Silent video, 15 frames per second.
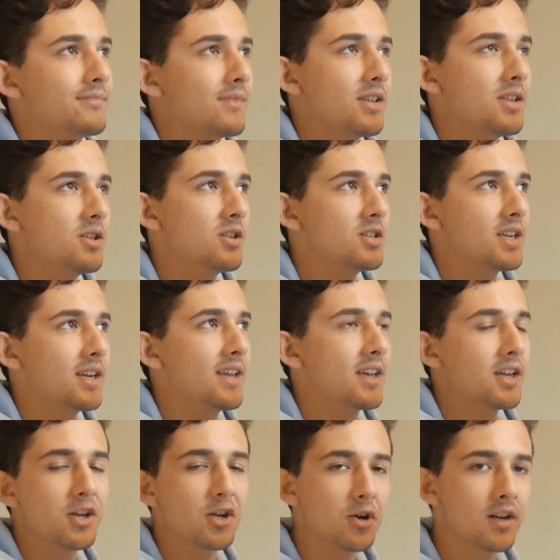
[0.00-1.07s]
to
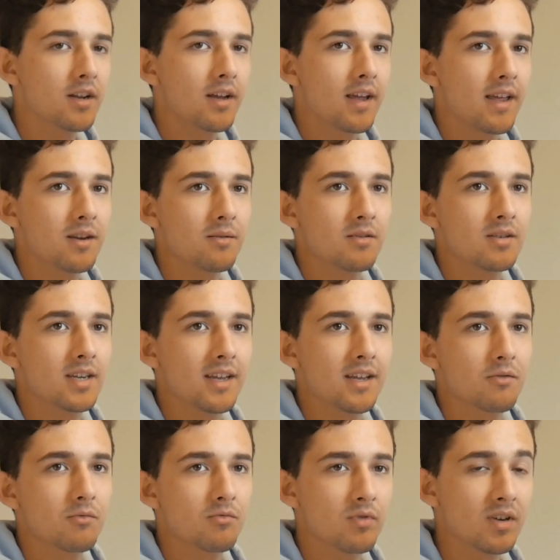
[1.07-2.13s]
get good and to
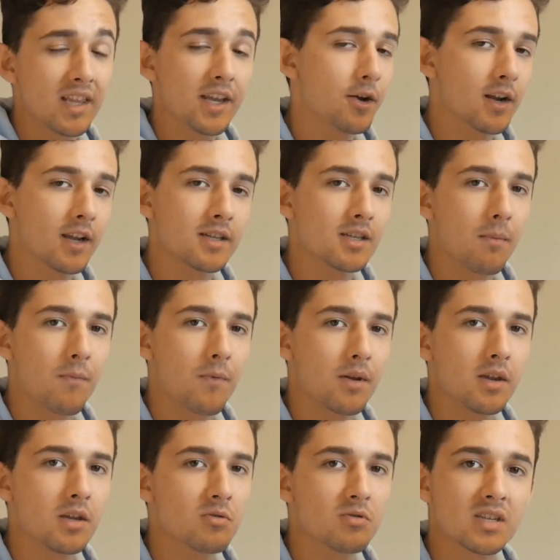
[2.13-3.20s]
get really good at
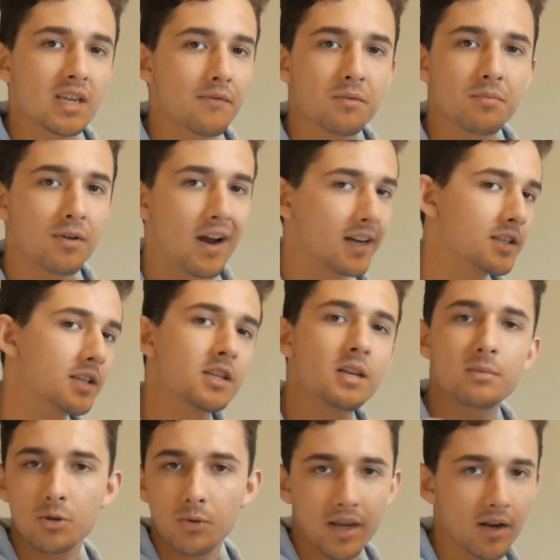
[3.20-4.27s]
something, you just have to practice,
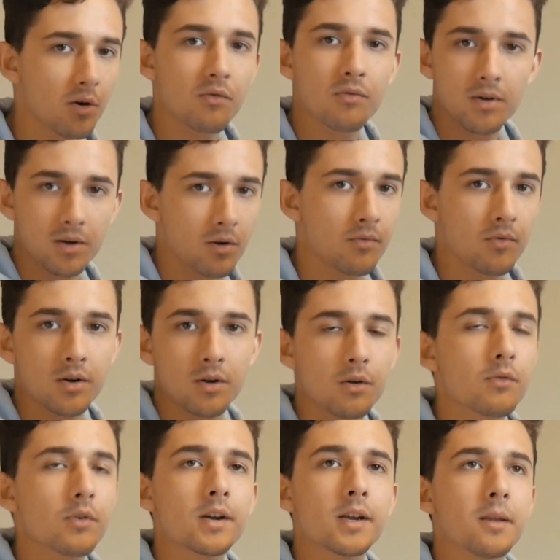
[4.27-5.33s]
keep doing it over and over and
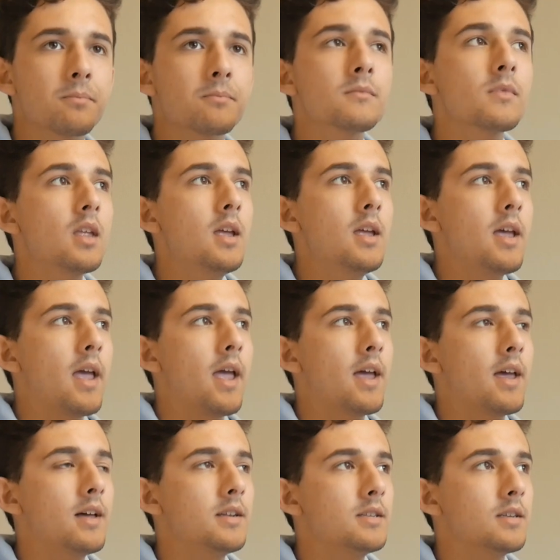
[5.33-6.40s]
over again.
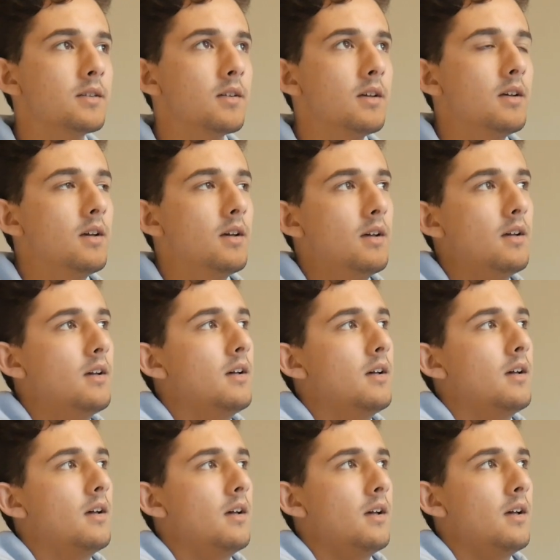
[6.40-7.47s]
And
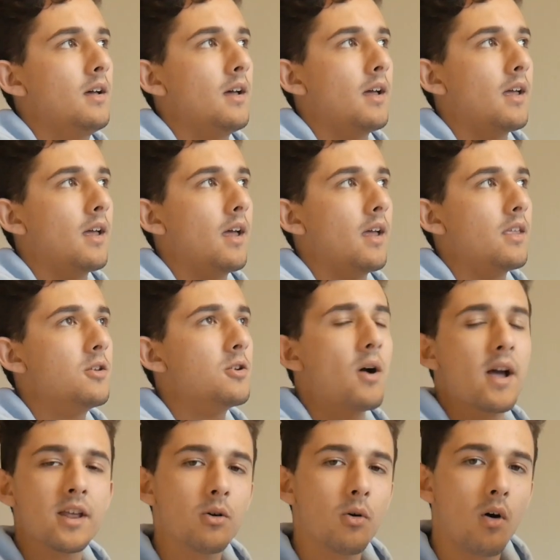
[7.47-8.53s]
you know,
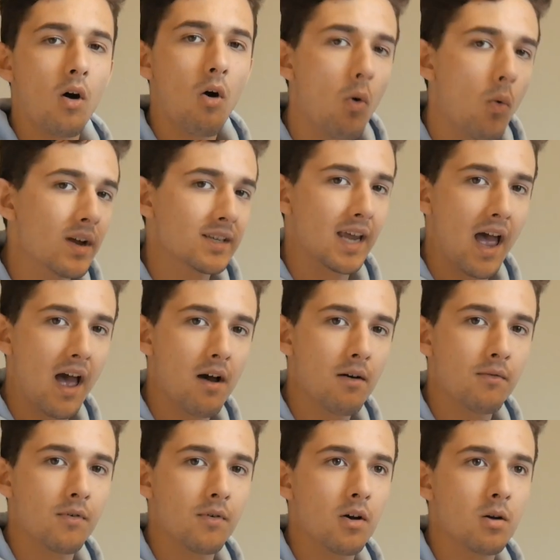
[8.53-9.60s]
I don't always
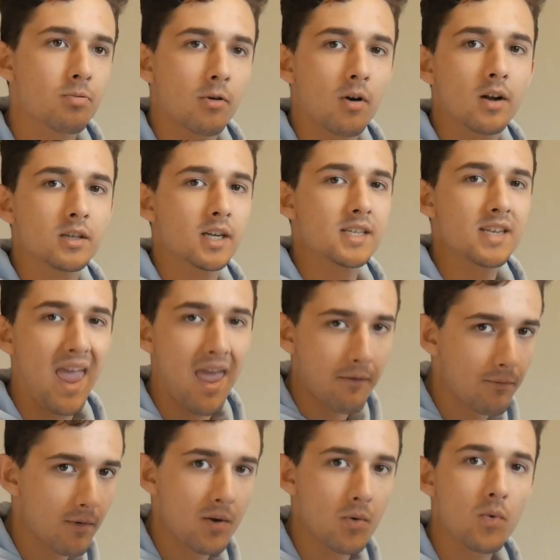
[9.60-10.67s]
have a project
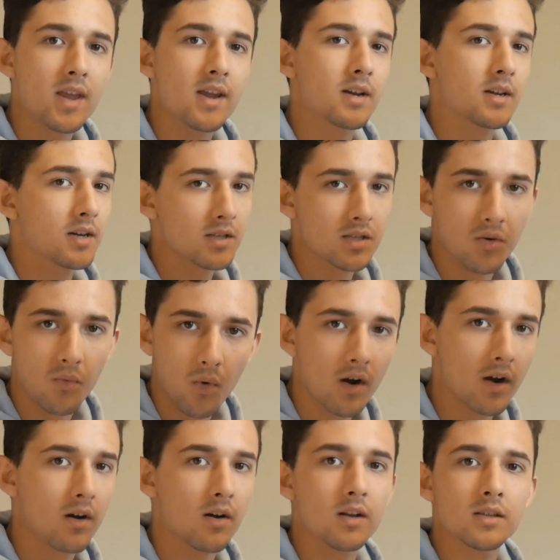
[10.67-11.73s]
every week to
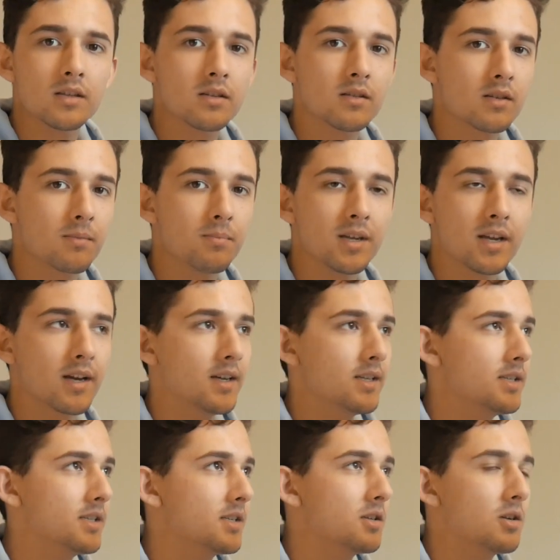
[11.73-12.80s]
work on
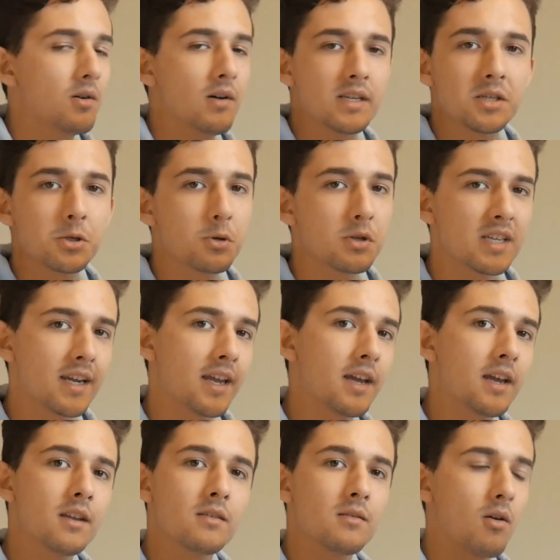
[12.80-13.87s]
because you know as soon as I
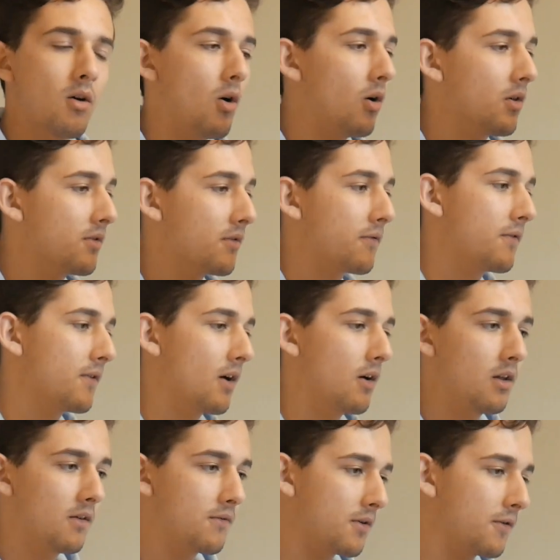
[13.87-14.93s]
get all the fi-
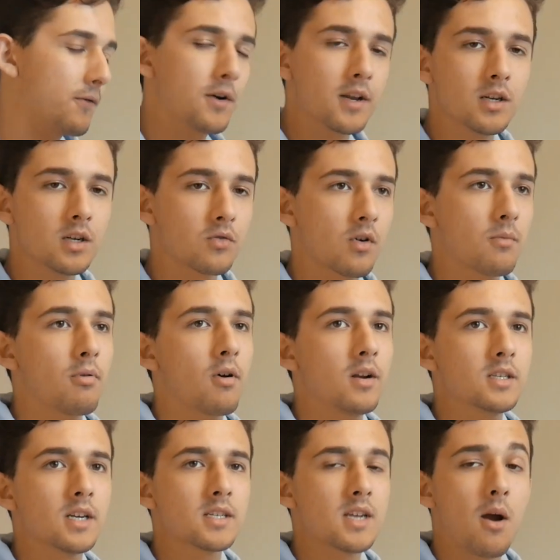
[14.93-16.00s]
all of the footage for a
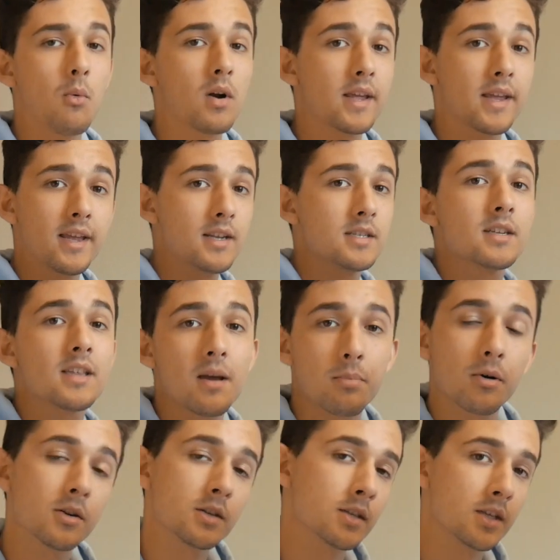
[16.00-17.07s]
project, I want to get it to that
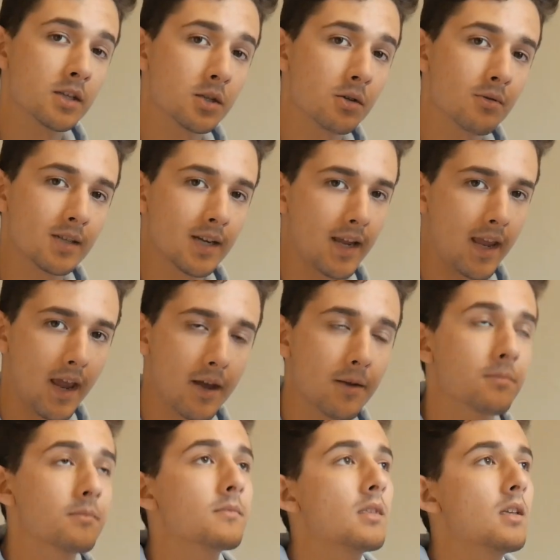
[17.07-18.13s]
person as soon as I
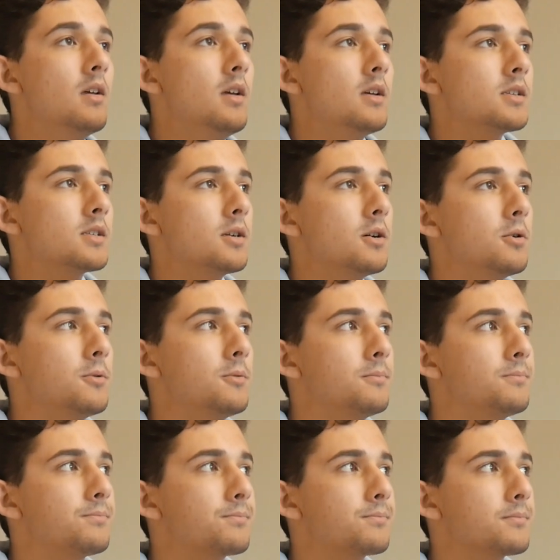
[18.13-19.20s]
can. So
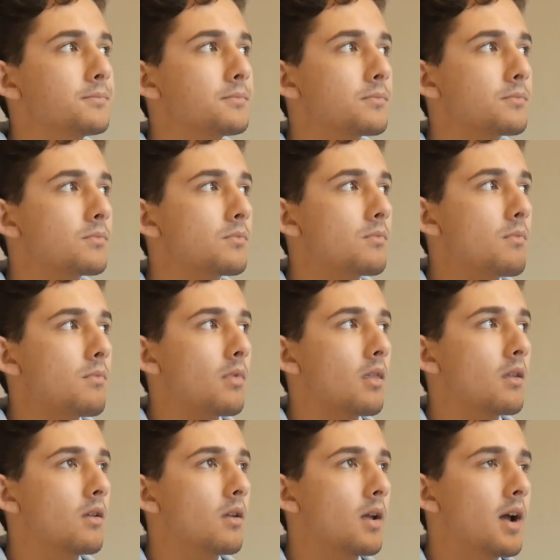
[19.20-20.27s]

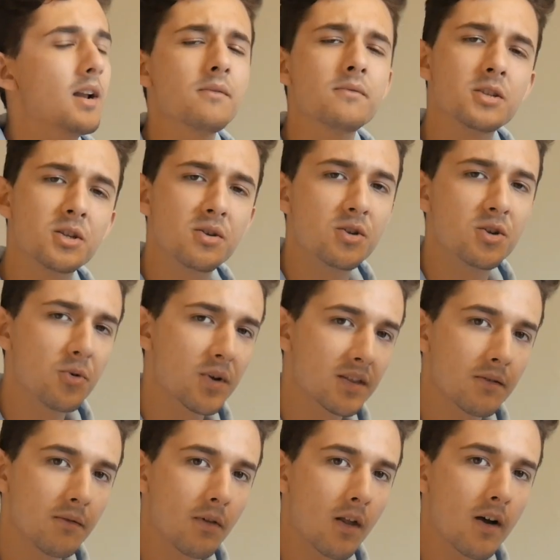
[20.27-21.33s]
kind of
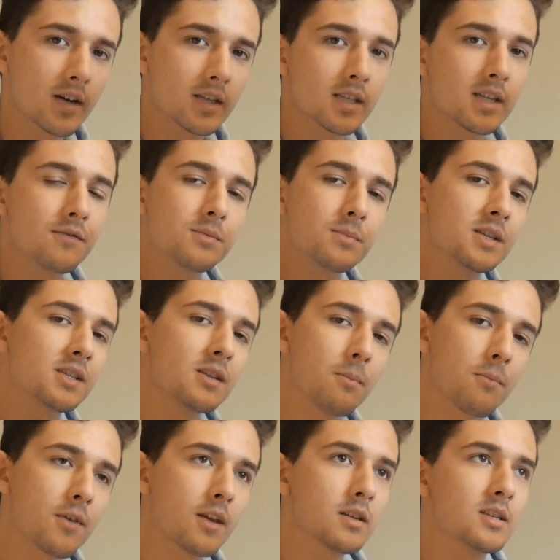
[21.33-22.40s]
doing the vlogs gives me
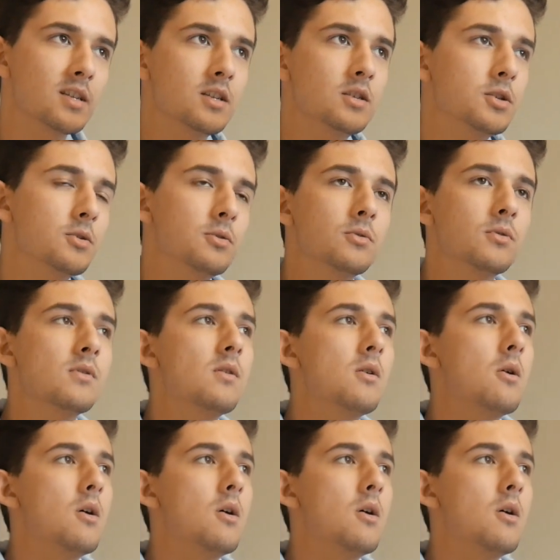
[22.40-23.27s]
something to do